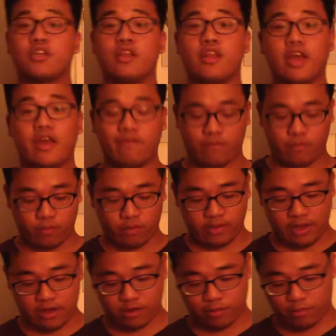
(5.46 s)
a life
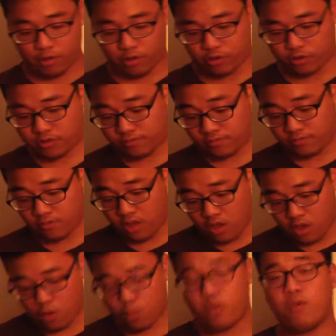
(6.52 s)
without computers.
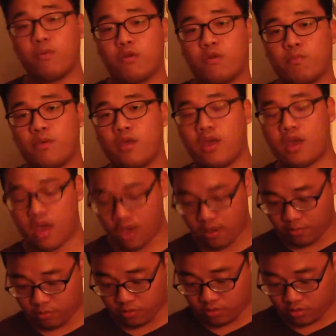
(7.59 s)
We wouldn't be
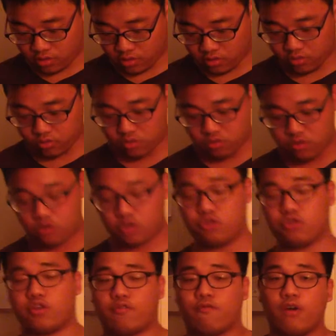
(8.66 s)
able to
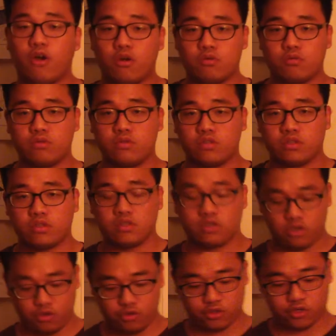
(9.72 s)
use our phones,
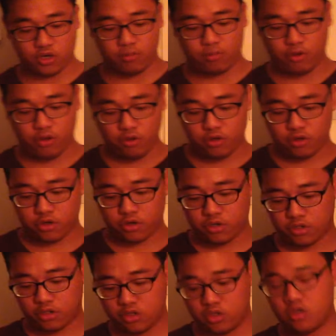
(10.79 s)
use our
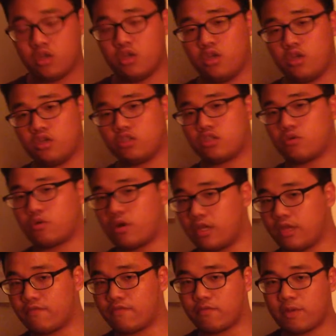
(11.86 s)
computers, store
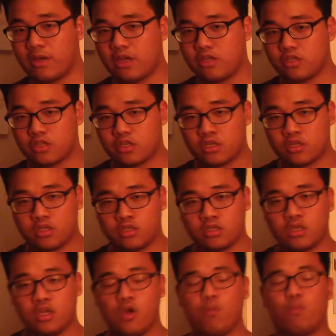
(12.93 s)
any information.
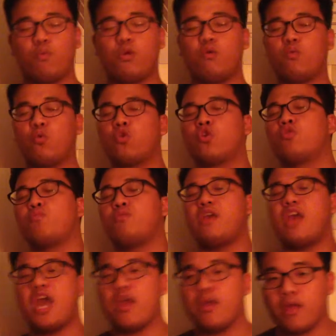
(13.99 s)
We wouldn't
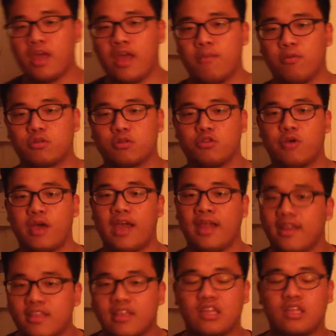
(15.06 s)
be able to do
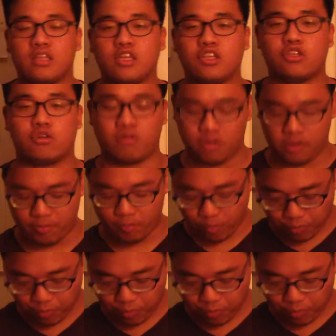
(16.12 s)
anything digitally.